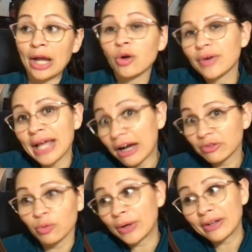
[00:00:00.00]
I already
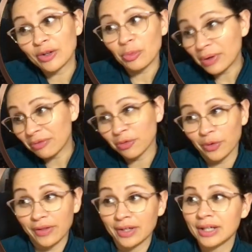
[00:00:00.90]
have to wait a little bit
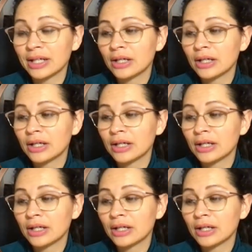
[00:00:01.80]
for the